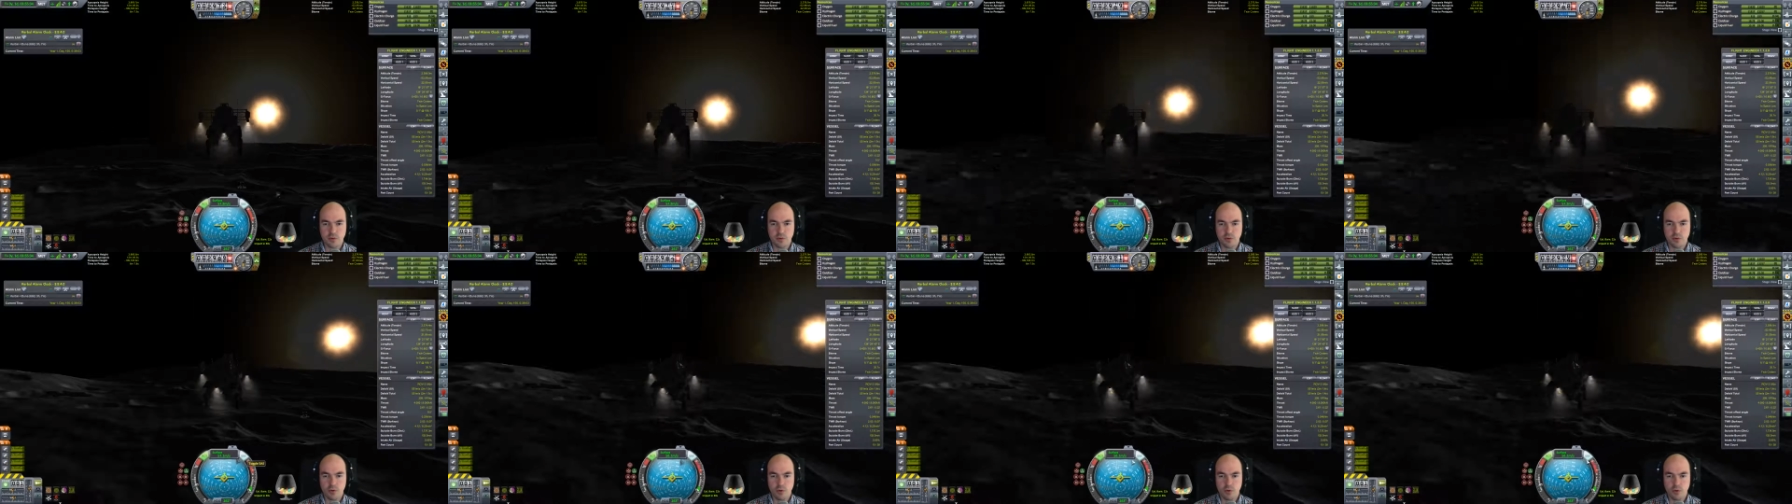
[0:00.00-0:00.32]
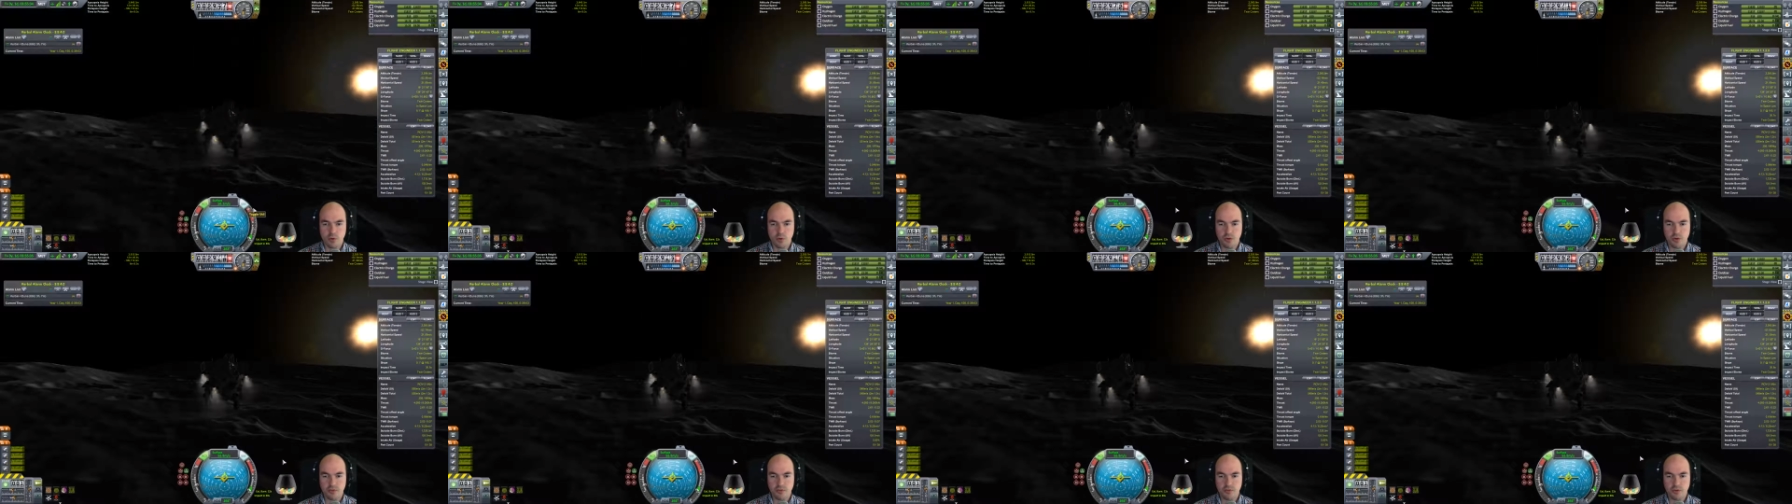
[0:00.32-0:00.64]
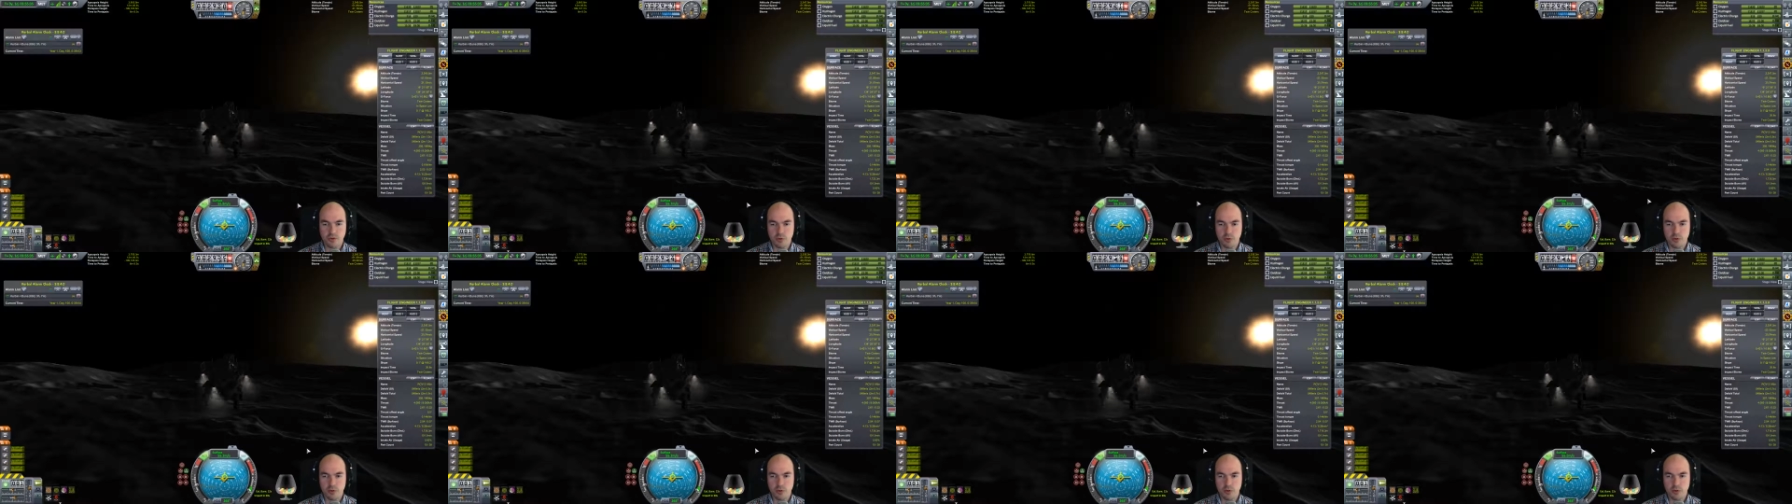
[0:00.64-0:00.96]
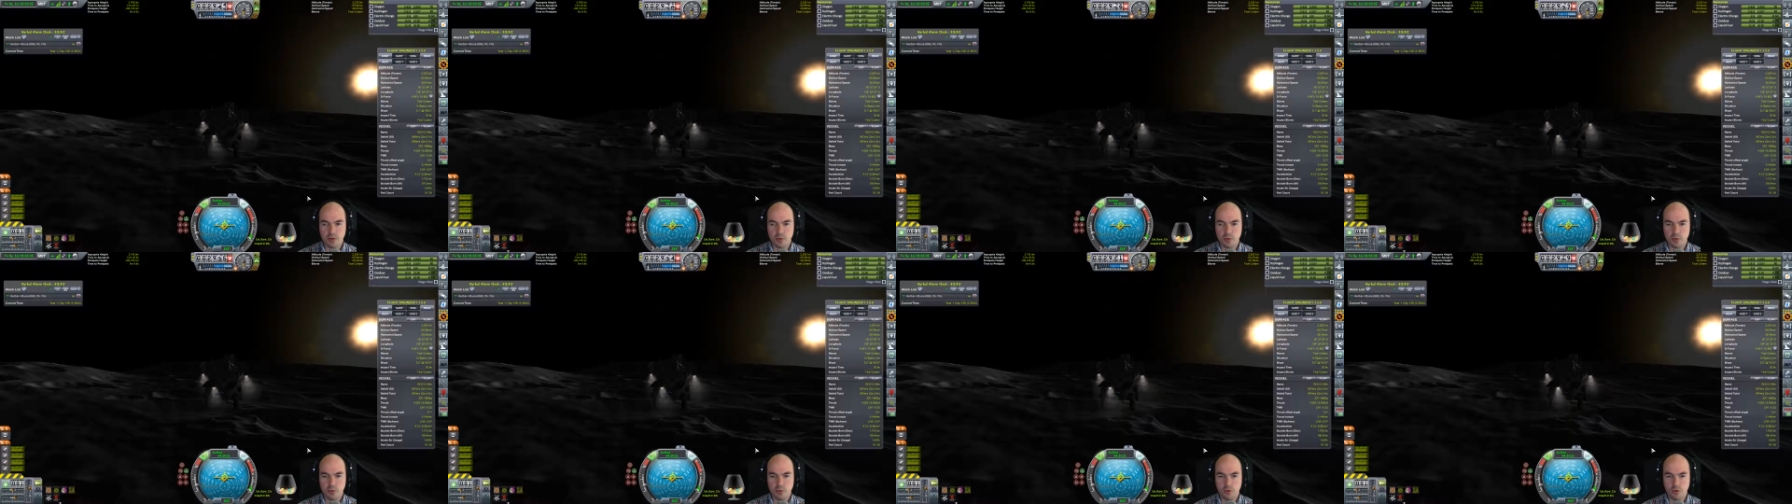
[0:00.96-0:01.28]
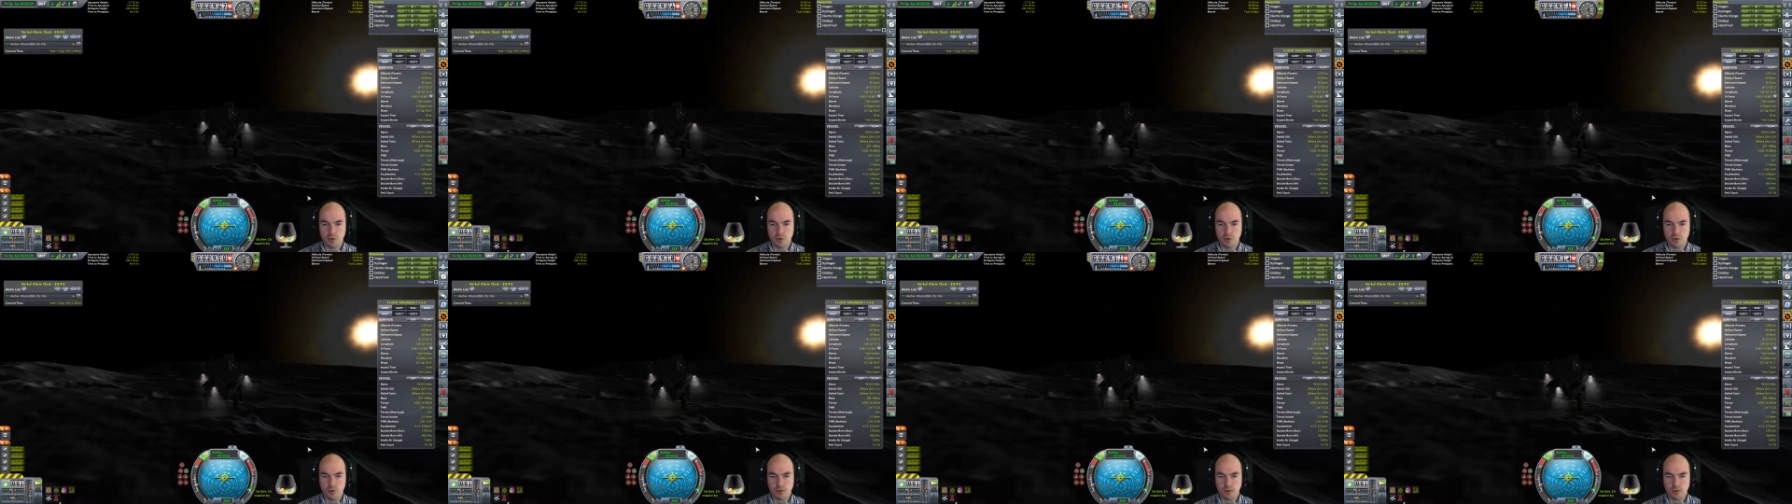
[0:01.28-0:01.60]
all the fuel in the
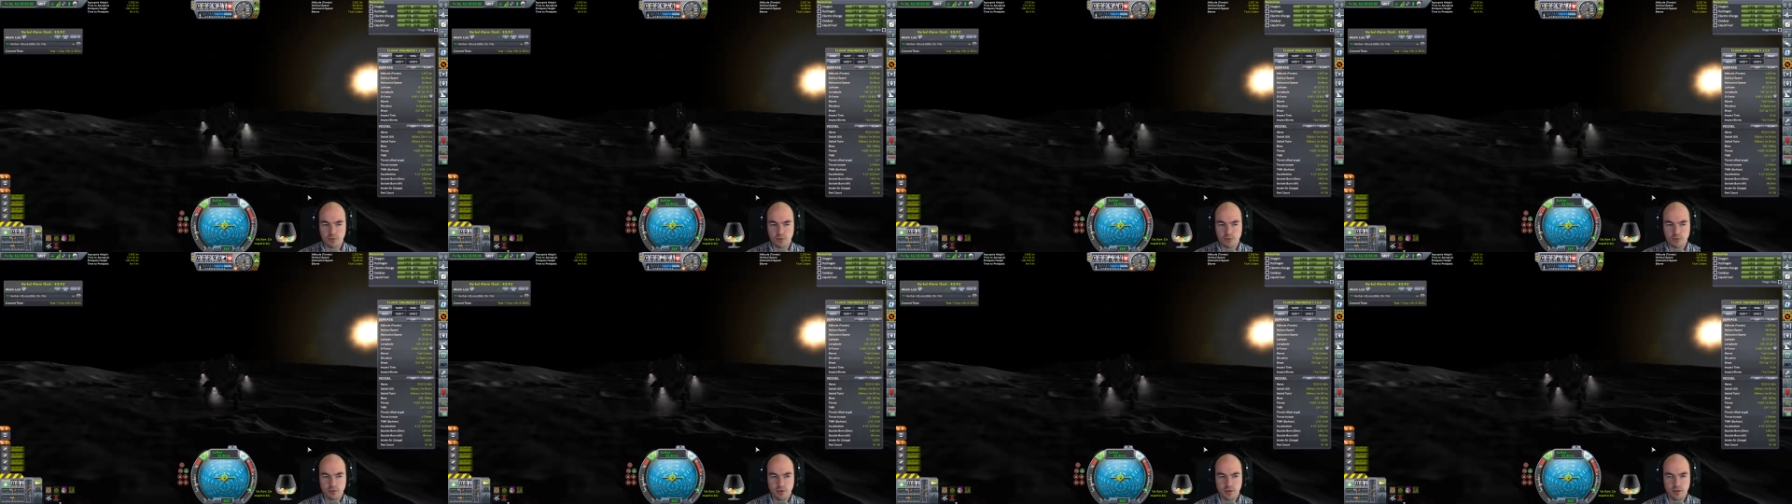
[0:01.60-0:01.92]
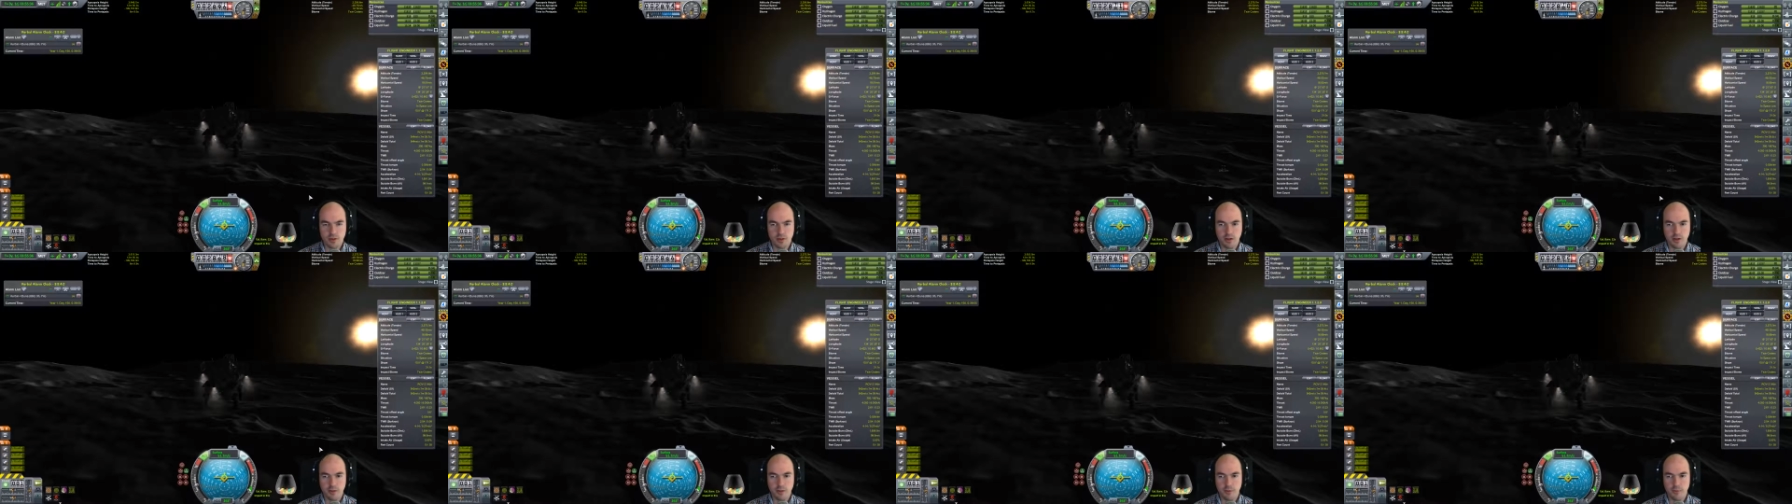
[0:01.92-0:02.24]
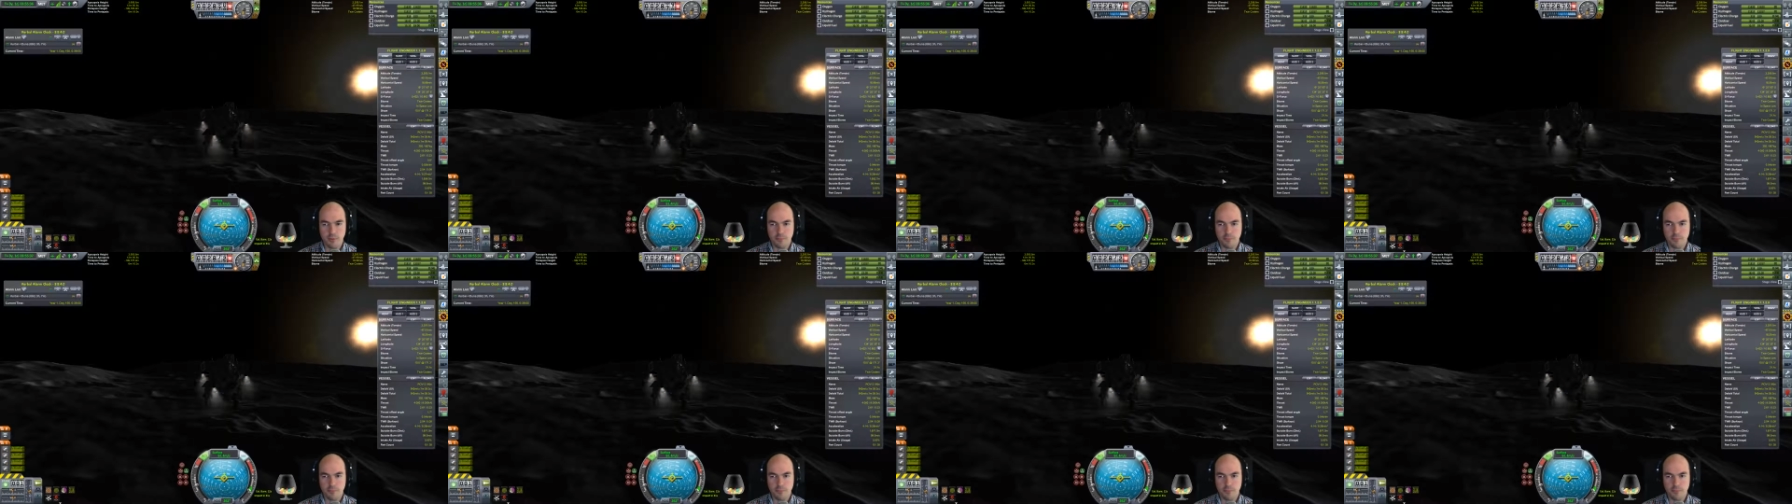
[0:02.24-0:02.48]
world right now.